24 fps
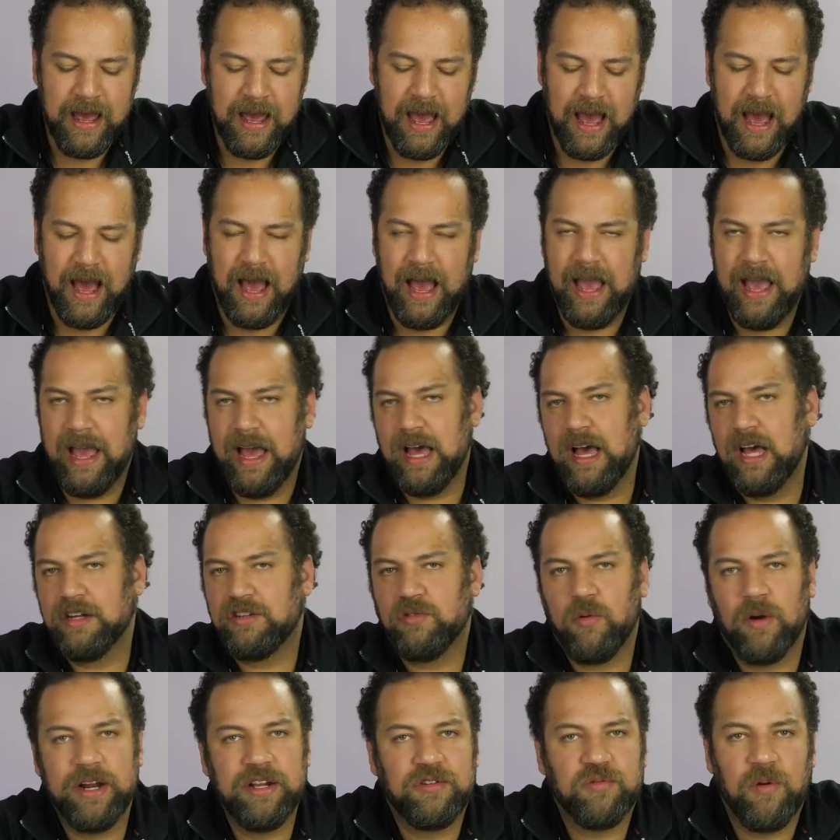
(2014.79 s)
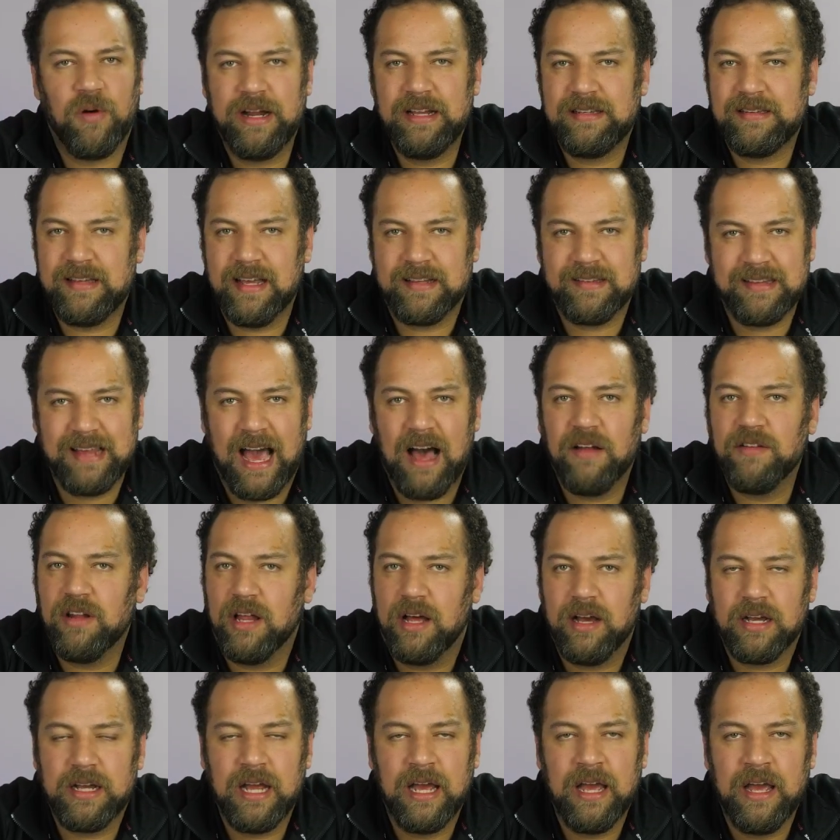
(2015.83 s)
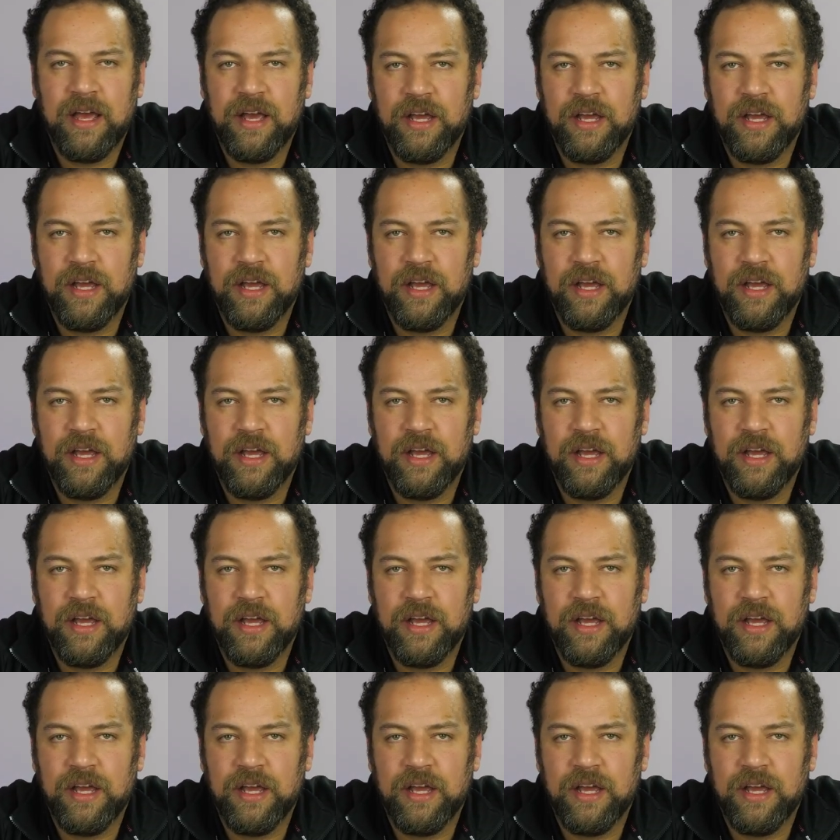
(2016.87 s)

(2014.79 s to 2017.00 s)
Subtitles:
a 2026 outlook.